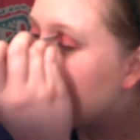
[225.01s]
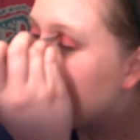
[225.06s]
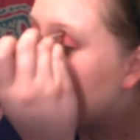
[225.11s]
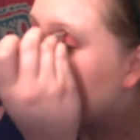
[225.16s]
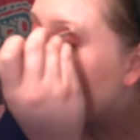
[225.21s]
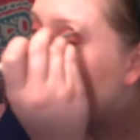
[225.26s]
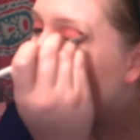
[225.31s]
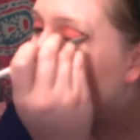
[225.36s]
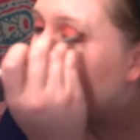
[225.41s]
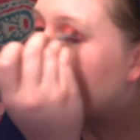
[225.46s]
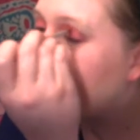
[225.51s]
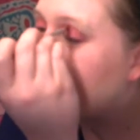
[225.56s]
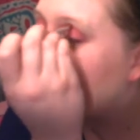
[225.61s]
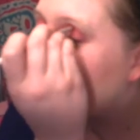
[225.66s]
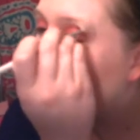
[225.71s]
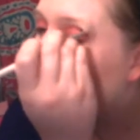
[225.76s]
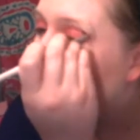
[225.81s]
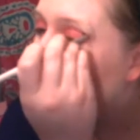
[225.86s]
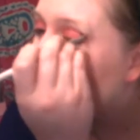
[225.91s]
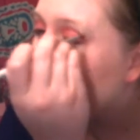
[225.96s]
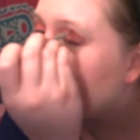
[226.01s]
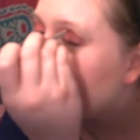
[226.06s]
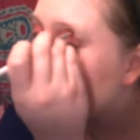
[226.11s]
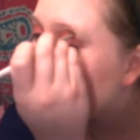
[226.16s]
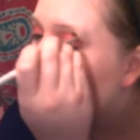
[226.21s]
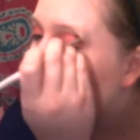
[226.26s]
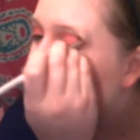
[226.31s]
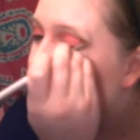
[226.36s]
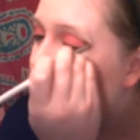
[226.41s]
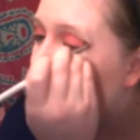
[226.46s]
I love like cute
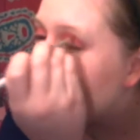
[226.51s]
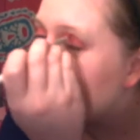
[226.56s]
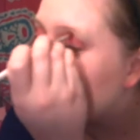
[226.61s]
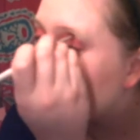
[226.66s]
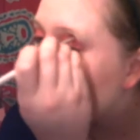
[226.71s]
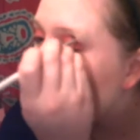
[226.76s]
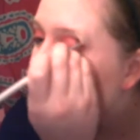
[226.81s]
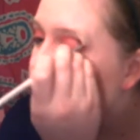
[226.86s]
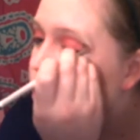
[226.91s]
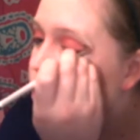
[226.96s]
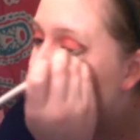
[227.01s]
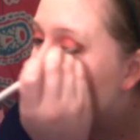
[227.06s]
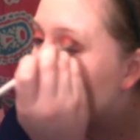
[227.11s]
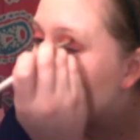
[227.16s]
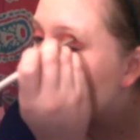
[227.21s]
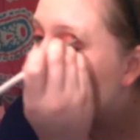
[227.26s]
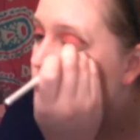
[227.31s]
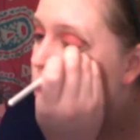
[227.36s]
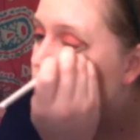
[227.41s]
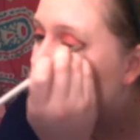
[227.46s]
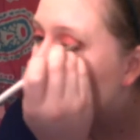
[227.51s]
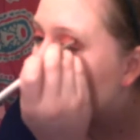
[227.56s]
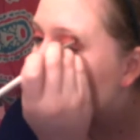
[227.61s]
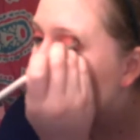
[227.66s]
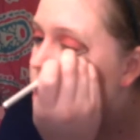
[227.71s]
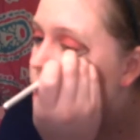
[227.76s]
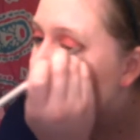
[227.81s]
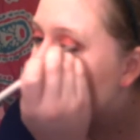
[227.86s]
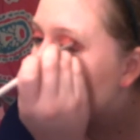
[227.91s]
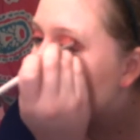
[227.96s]
names for eyeshadows and nail
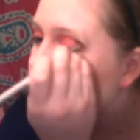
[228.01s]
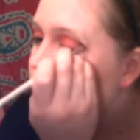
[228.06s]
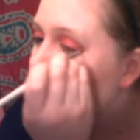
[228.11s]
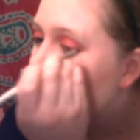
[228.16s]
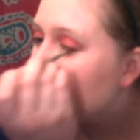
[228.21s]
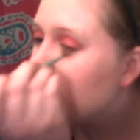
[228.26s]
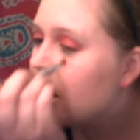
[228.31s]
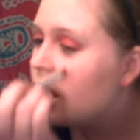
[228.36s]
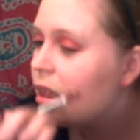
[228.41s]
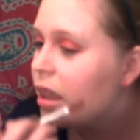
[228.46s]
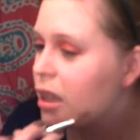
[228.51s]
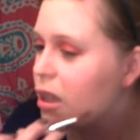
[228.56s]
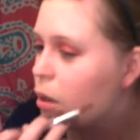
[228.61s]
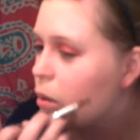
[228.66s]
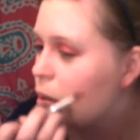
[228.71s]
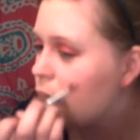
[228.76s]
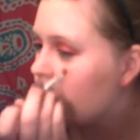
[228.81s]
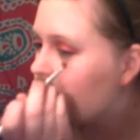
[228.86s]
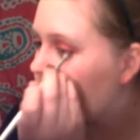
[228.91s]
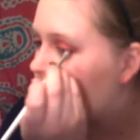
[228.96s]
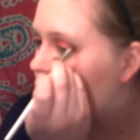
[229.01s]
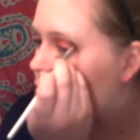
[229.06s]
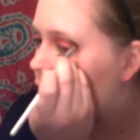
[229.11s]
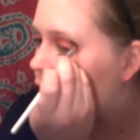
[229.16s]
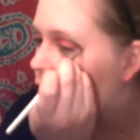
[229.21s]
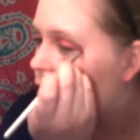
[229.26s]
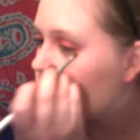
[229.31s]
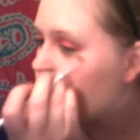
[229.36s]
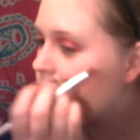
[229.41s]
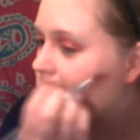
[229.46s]
polishes. That's always fun, I
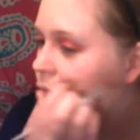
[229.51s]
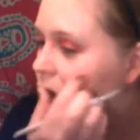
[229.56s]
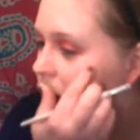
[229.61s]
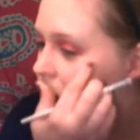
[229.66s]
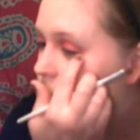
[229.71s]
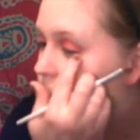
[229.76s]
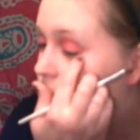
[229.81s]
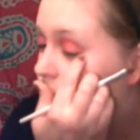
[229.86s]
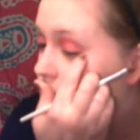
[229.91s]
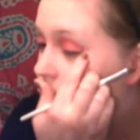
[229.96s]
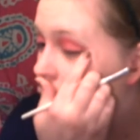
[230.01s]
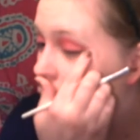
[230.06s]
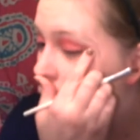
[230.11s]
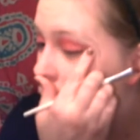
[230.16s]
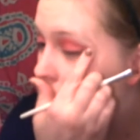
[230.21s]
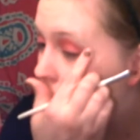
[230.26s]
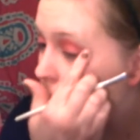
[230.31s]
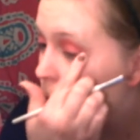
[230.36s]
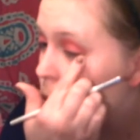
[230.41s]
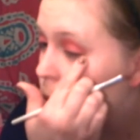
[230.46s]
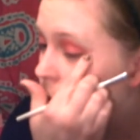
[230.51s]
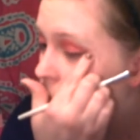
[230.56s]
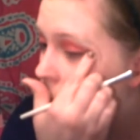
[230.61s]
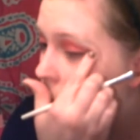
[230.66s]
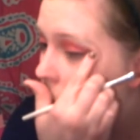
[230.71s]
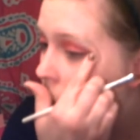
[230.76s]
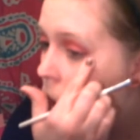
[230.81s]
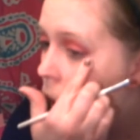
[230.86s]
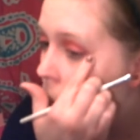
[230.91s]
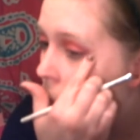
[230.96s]
think, when they have fun names.
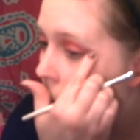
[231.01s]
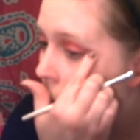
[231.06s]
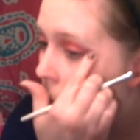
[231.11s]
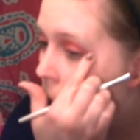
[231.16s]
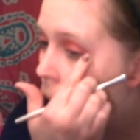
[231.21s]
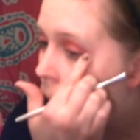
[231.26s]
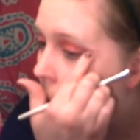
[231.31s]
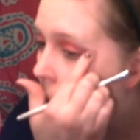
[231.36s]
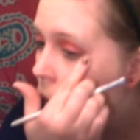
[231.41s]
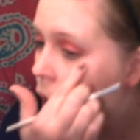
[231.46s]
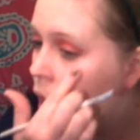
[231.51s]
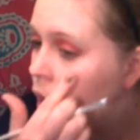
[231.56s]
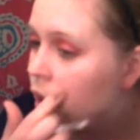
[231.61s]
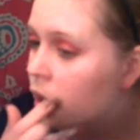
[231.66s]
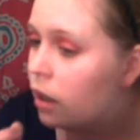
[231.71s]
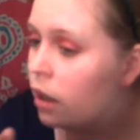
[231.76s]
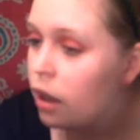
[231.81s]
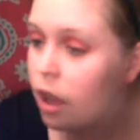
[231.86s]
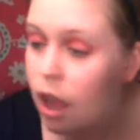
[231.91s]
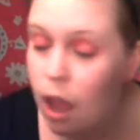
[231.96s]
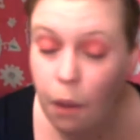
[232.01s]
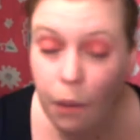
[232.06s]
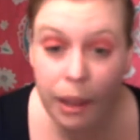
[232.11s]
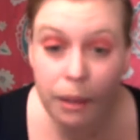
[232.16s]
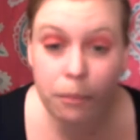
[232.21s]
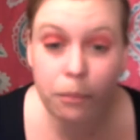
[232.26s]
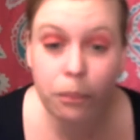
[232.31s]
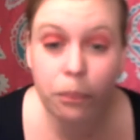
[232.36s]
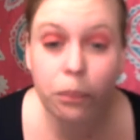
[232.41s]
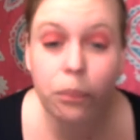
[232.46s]

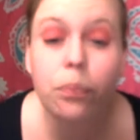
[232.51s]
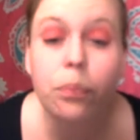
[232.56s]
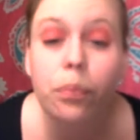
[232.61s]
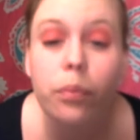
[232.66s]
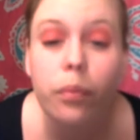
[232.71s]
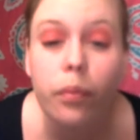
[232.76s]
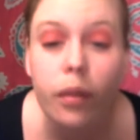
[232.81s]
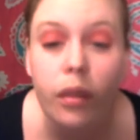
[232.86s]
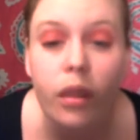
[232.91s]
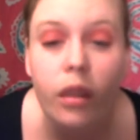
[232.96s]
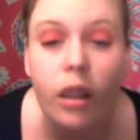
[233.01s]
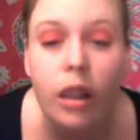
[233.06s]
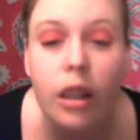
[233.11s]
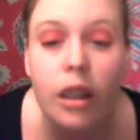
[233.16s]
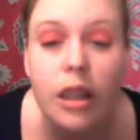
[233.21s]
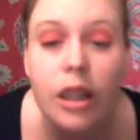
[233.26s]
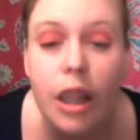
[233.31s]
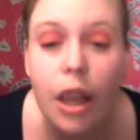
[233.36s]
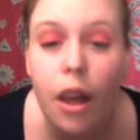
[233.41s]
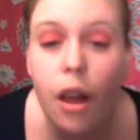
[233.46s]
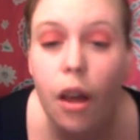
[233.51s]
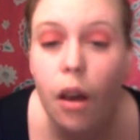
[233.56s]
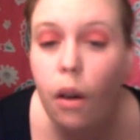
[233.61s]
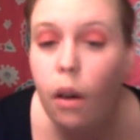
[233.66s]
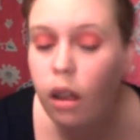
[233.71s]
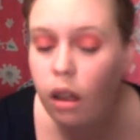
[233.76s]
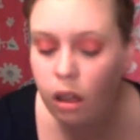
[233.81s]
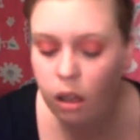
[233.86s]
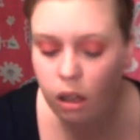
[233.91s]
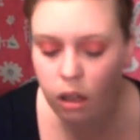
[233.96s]
Okay,
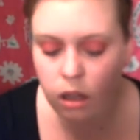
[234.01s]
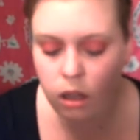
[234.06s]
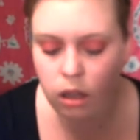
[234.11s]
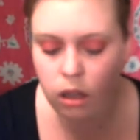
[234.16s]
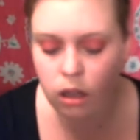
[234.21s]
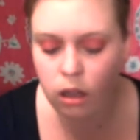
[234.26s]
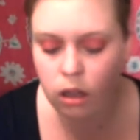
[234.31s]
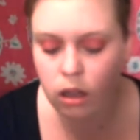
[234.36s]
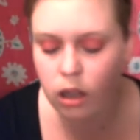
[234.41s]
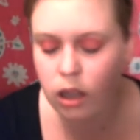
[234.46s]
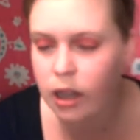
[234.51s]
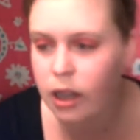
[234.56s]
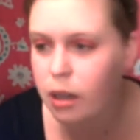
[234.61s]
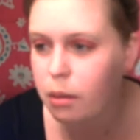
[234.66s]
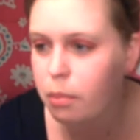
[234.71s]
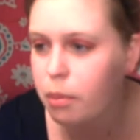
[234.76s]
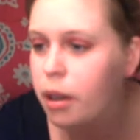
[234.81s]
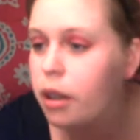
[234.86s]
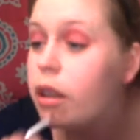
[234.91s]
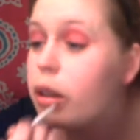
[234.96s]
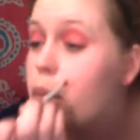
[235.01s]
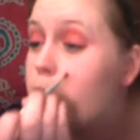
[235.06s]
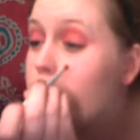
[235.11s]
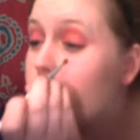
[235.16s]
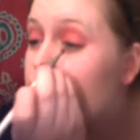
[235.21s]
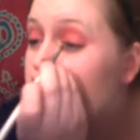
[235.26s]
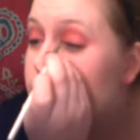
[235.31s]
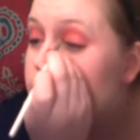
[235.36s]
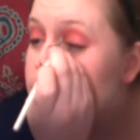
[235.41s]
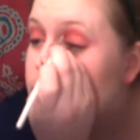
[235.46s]
so I need to put a little
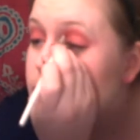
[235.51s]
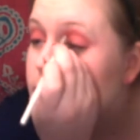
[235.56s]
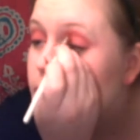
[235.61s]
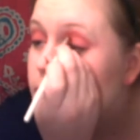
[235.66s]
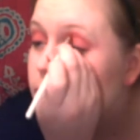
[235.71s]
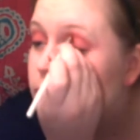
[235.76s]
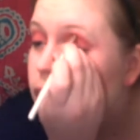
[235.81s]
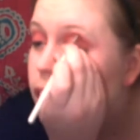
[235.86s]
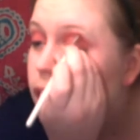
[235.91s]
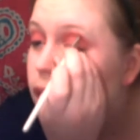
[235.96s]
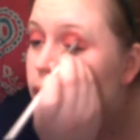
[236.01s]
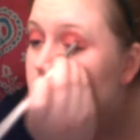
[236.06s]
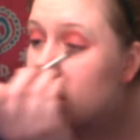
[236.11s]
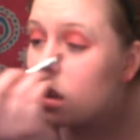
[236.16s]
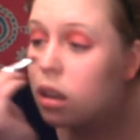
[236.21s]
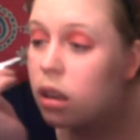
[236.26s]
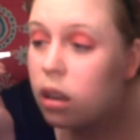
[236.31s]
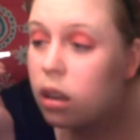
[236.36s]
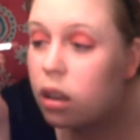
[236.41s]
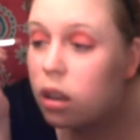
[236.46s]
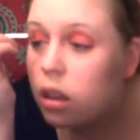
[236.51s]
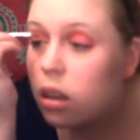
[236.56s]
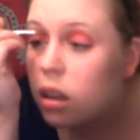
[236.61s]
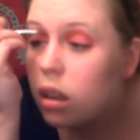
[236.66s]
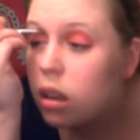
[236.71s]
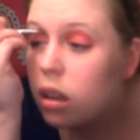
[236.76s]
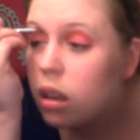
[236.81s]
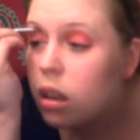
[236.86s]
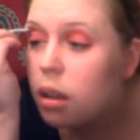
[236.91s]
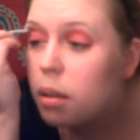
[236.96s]
more on this side,
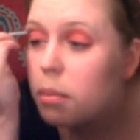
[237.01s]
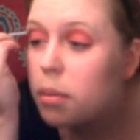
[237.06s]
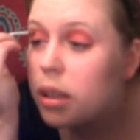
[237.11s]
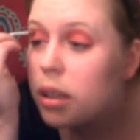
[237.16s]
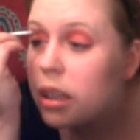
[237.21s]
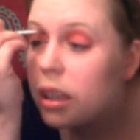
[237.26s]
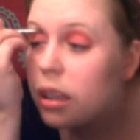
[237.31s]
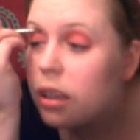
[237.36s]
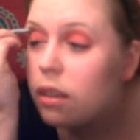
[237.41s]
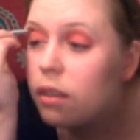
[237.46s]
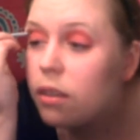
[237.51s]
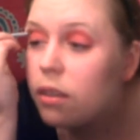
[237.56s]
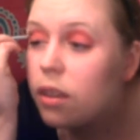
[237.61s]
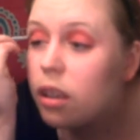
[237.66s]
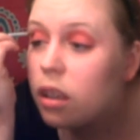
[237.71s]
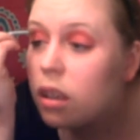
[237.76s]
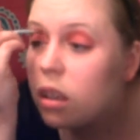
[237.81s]
I believe.